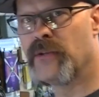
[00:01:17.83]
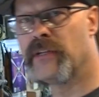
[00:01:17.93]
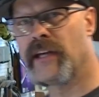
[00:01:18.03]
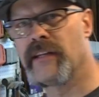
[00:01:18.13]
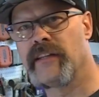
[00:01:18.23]
Then you
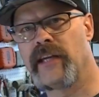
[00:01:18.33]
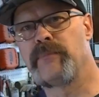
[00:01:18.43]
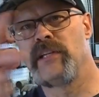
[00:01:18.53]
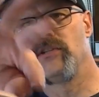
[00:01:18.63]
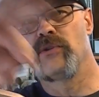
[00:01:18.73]
take
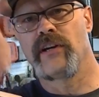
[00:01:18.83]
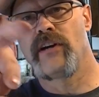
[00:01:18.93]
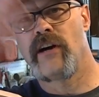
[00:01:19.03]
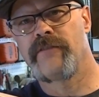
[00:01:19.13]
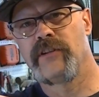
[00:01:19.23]
that piece you cut
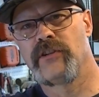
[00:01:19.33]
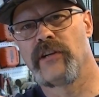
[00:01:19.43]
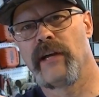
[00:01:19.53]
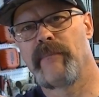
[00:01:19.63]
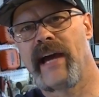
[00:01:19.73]
off and you
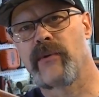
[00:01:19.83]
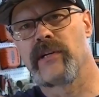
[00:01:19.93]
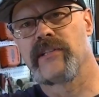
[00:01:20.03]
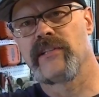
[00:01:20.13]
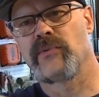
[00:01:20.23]
turn it
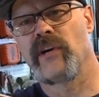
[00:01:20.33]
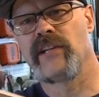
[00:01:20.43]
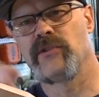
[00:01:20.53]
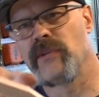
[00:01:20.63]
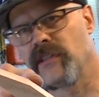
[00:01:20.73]
backwards this
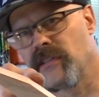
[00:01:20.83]
way so you